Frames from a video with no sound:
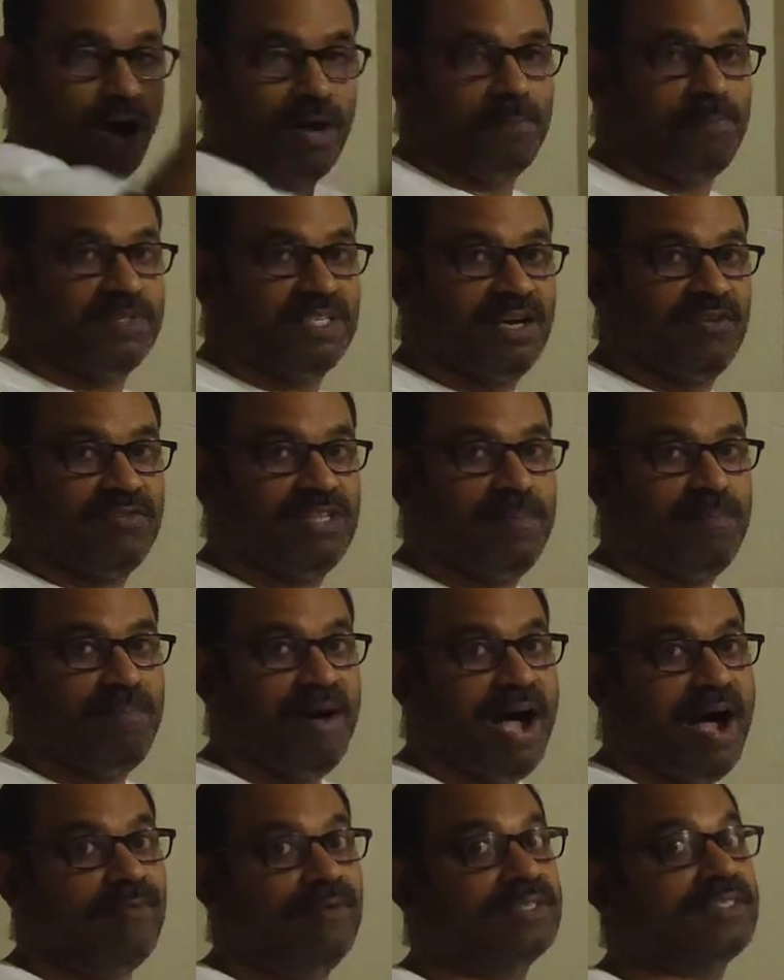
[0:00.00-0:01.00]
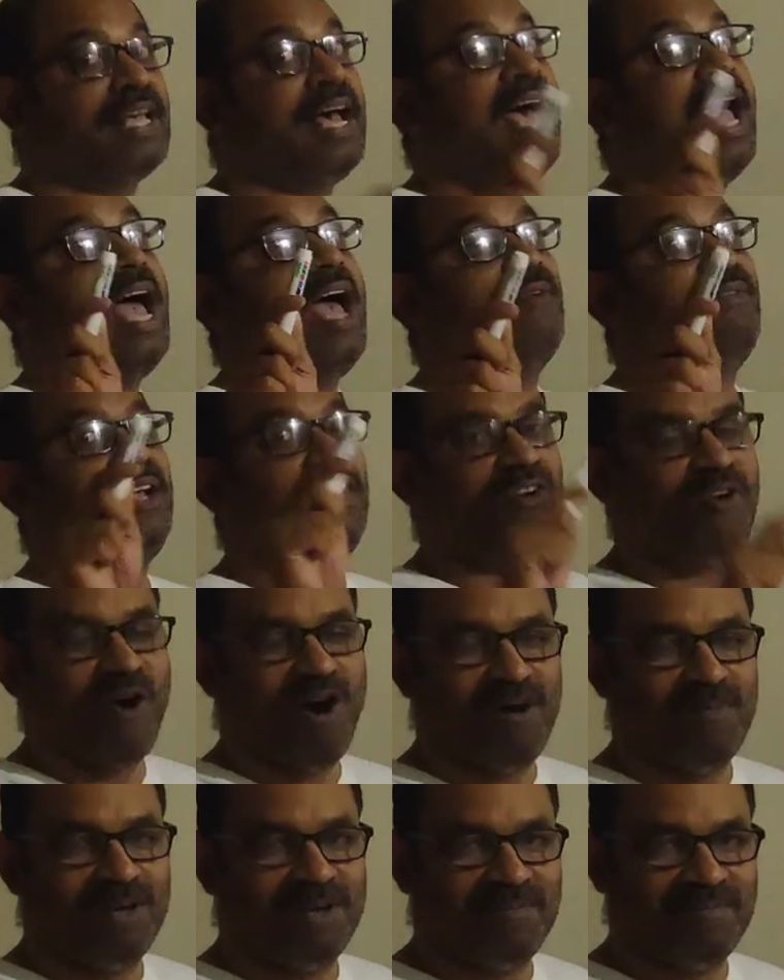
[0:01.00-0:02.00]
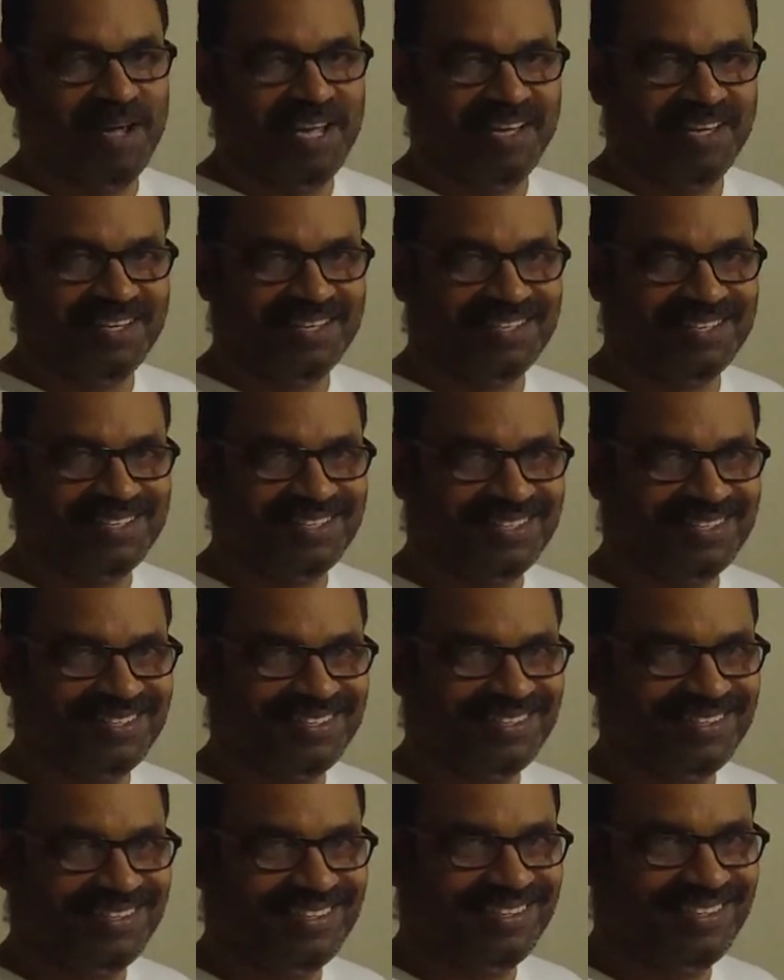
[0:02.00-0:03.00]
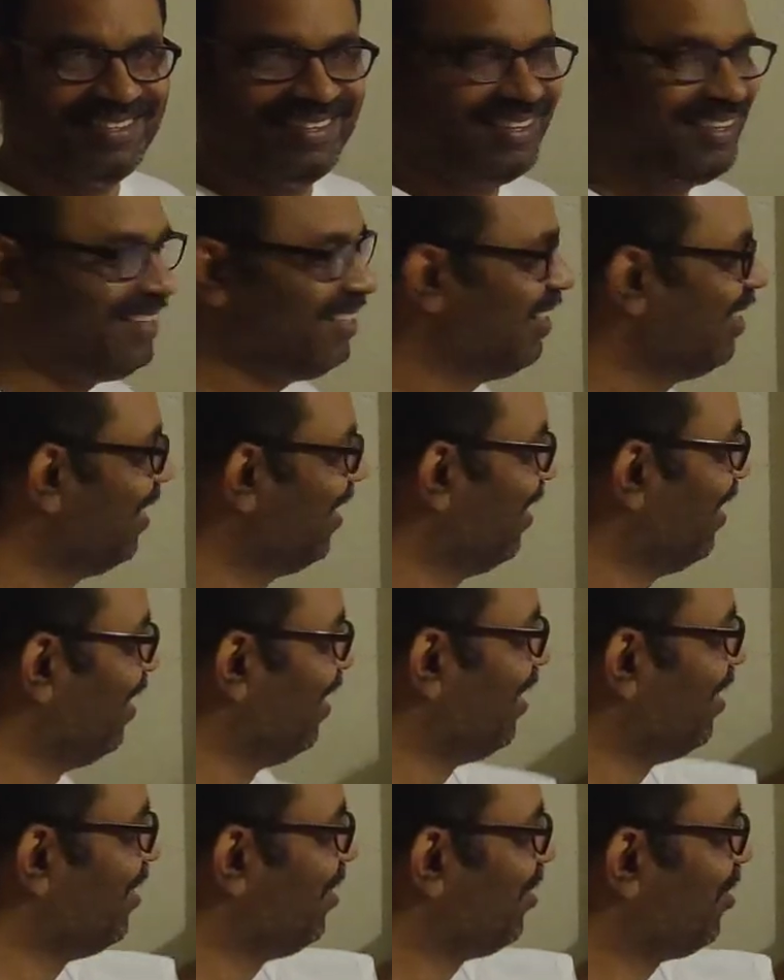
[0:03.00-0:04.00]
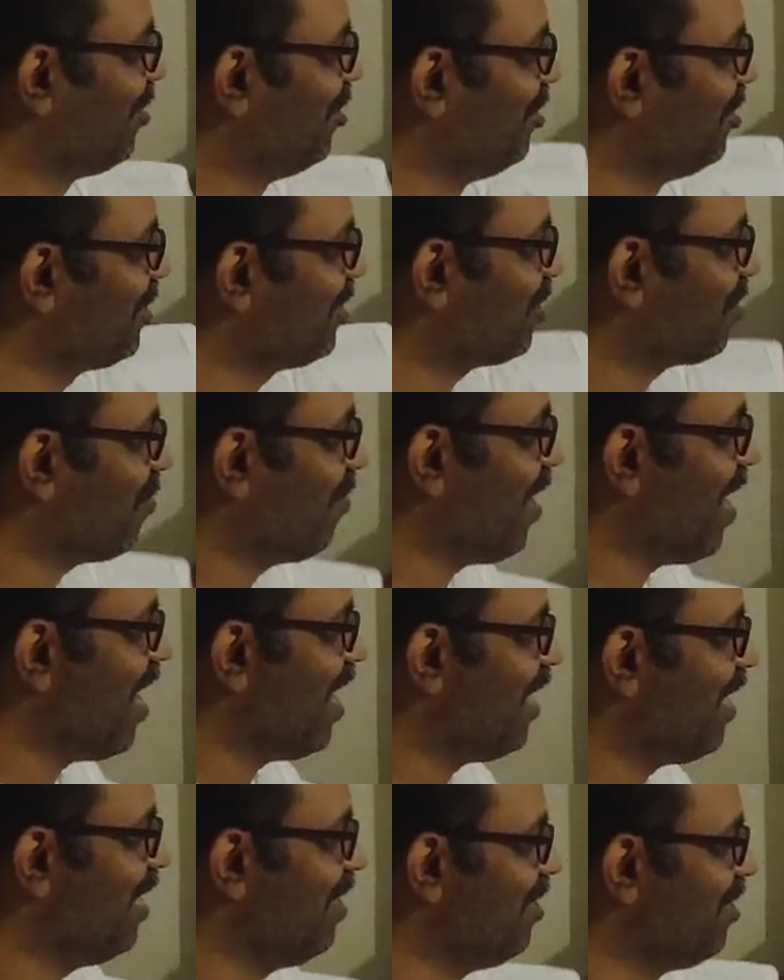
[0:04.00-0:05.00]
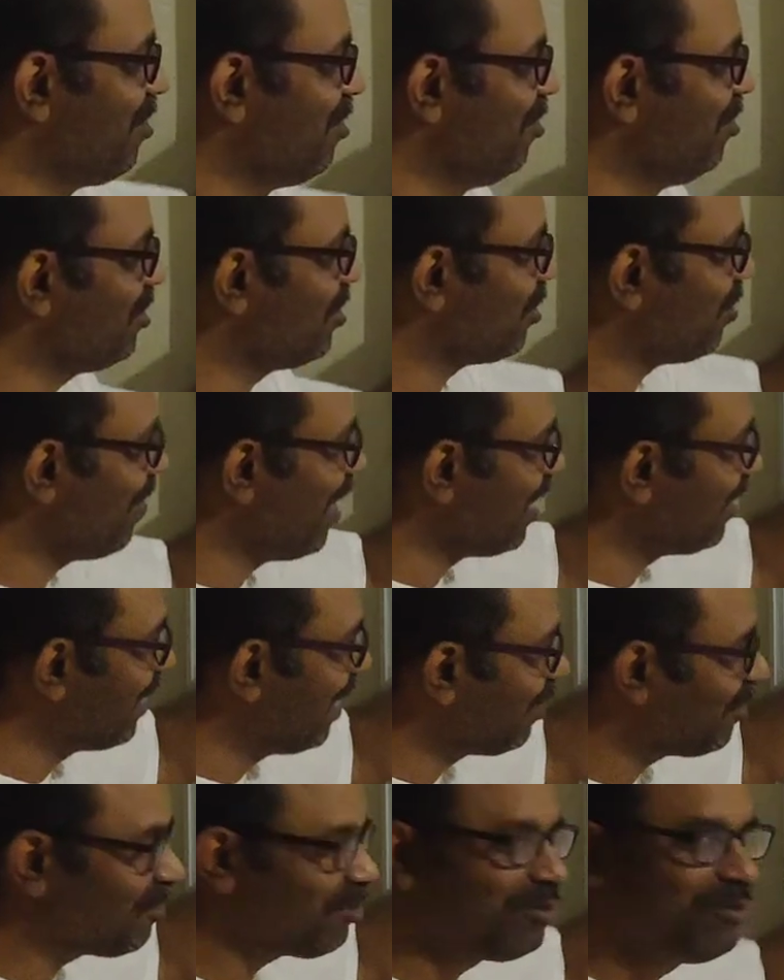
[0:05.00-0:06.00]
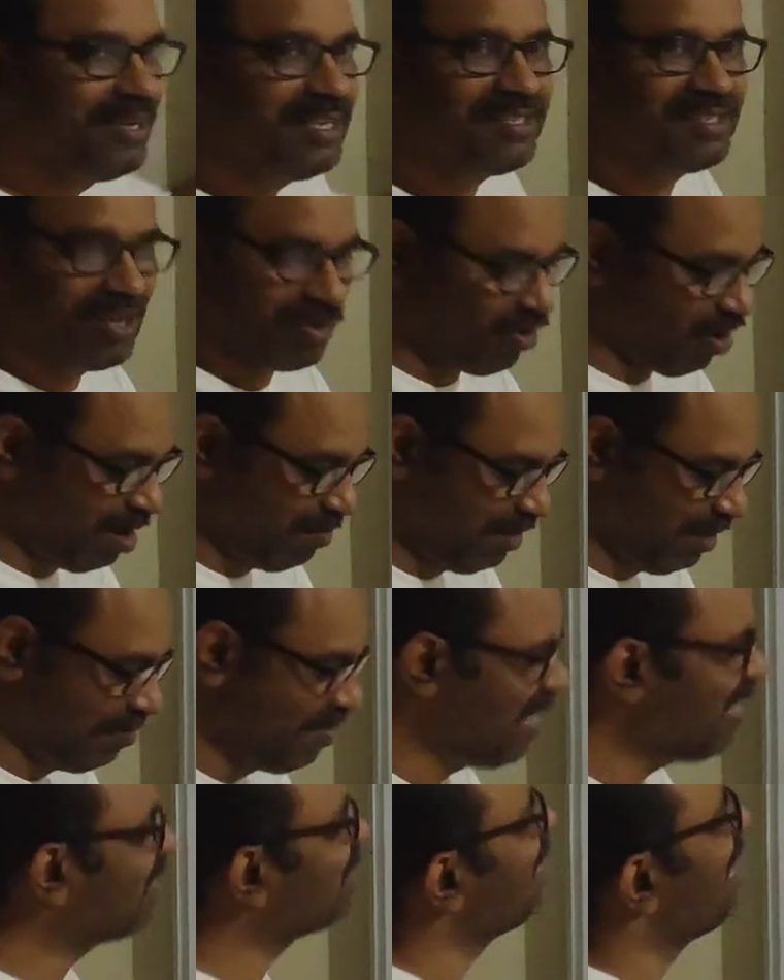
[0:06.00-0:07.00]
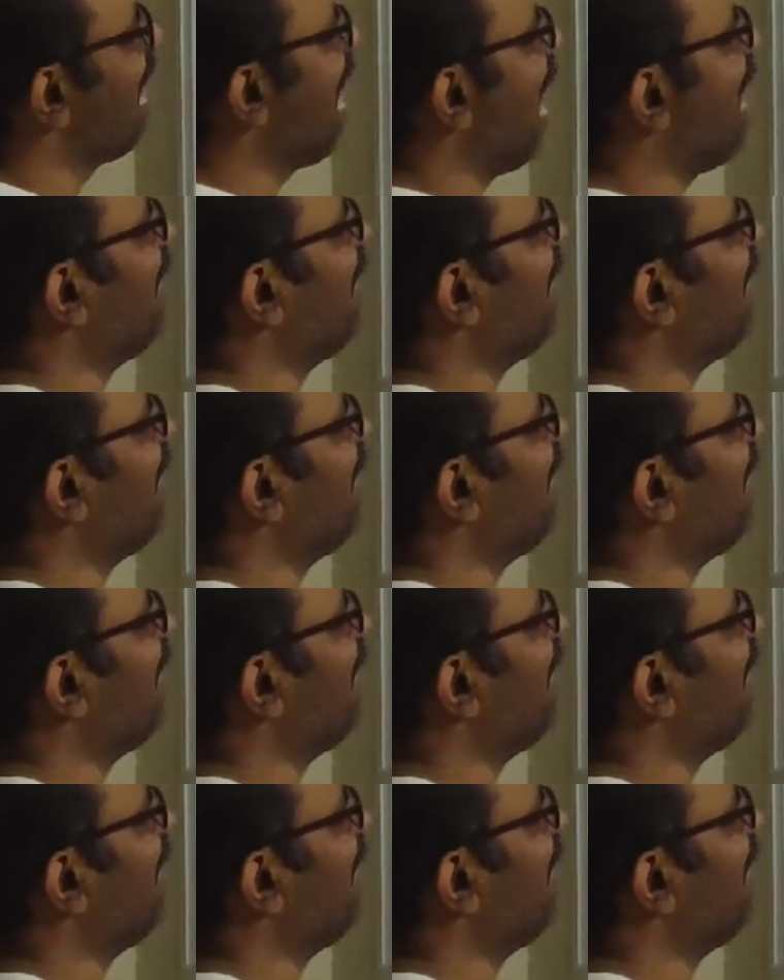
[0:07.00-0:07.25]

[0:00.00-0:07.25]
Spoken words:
Observe the powers having common base. 2 square and 2 square, that 2 is the common base.